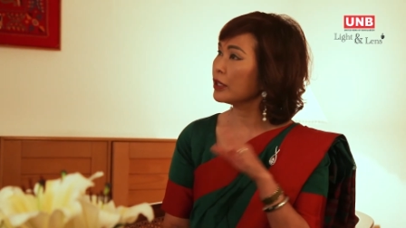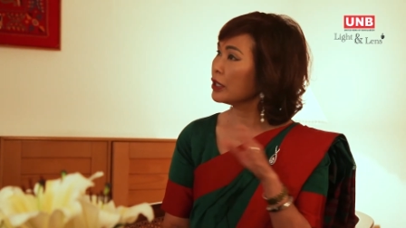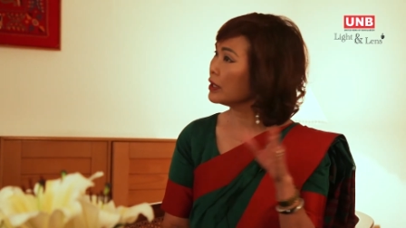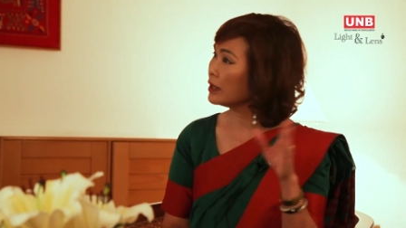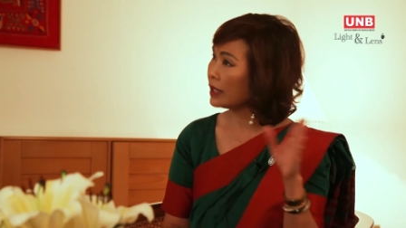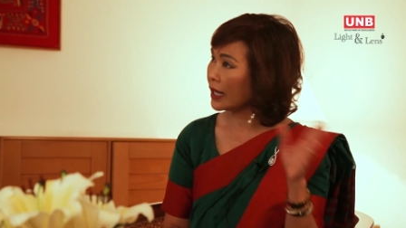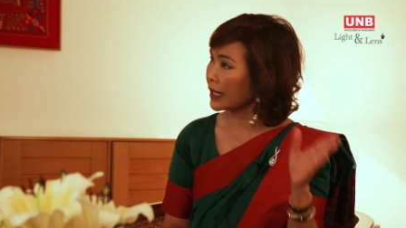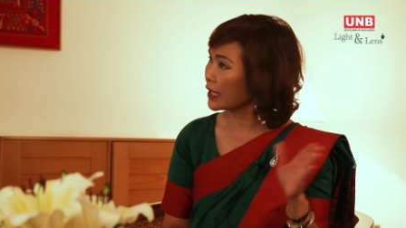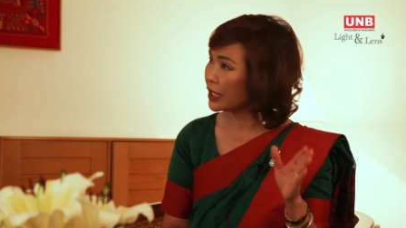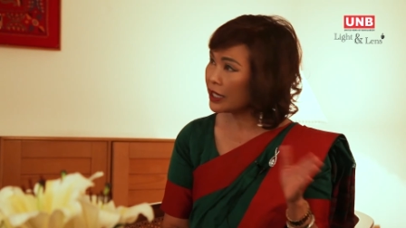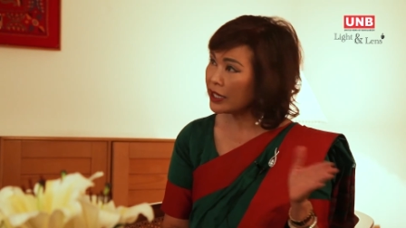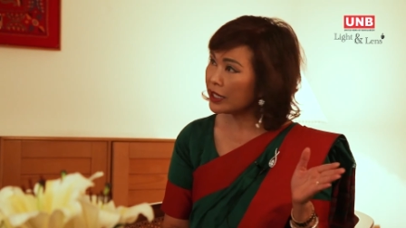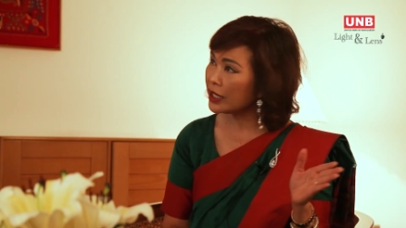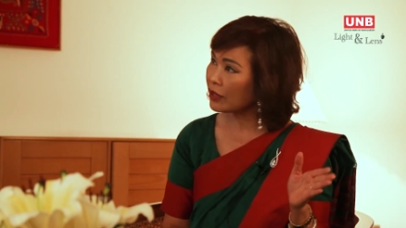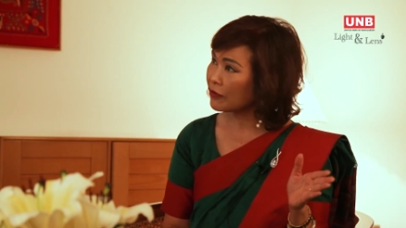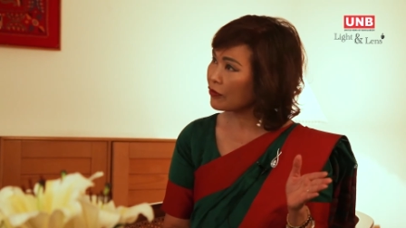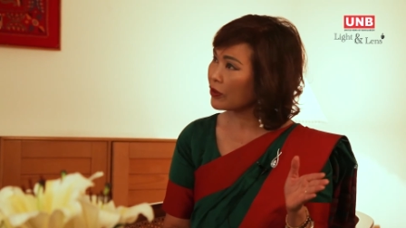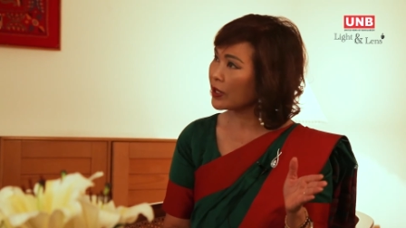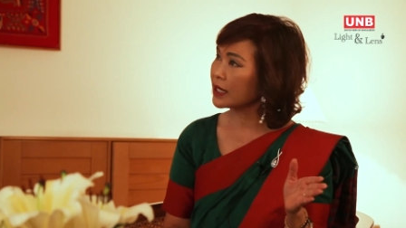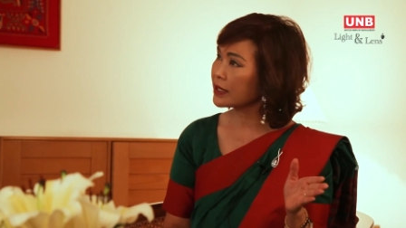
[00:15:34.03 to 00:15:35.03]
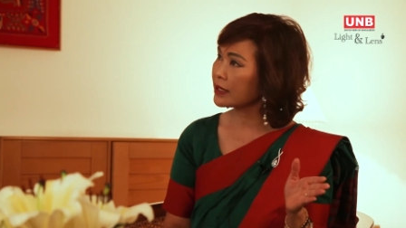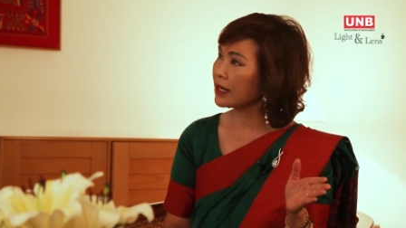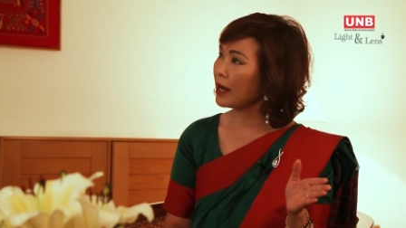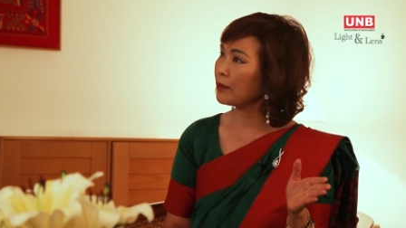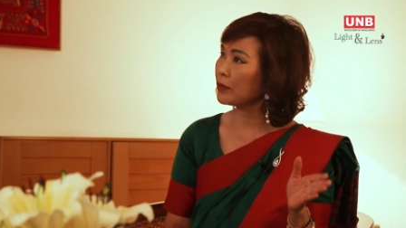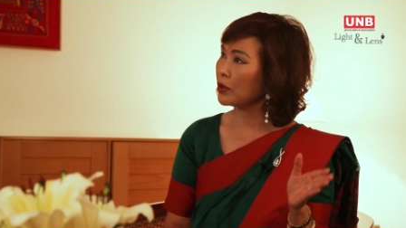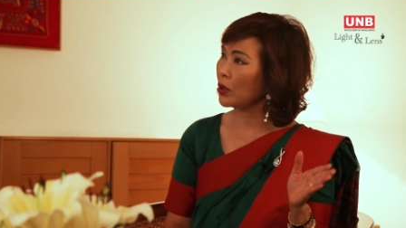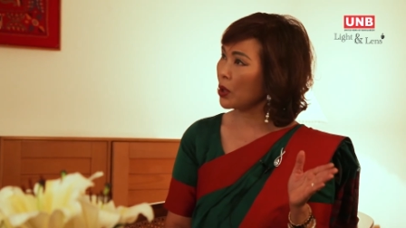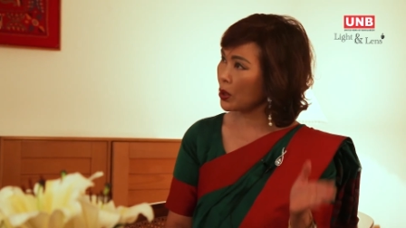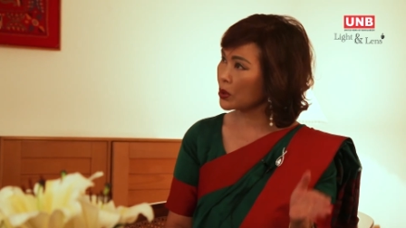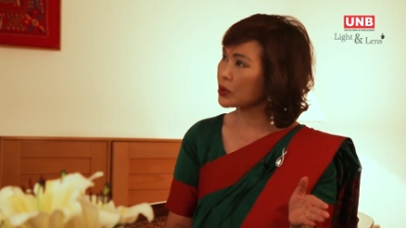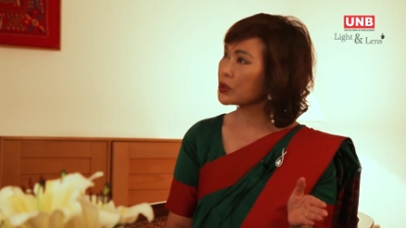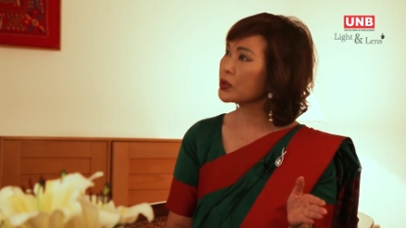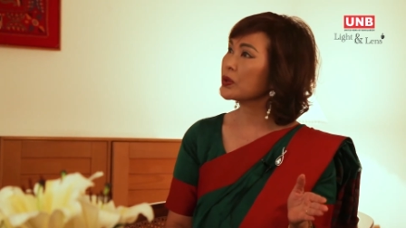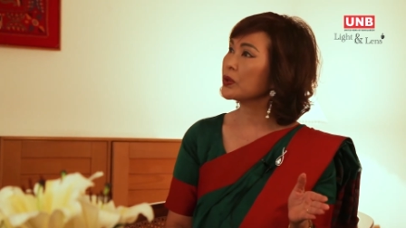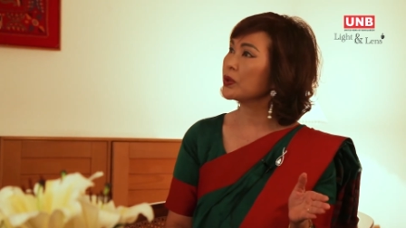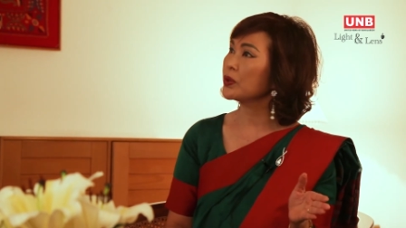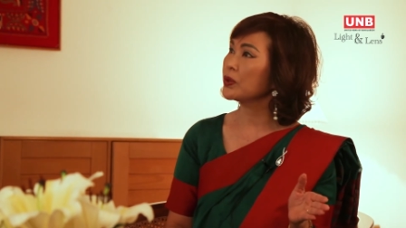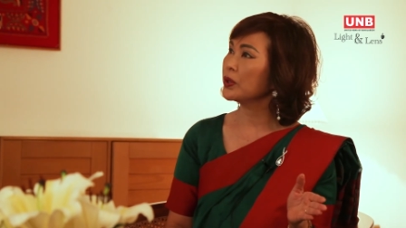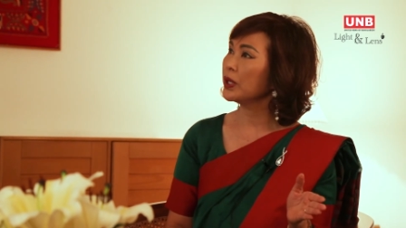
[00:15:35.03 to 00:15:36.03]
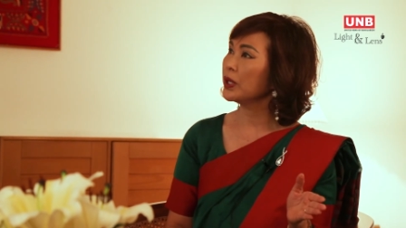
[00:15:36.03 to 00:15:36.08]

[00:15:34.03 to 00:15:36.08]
like India, for example, also.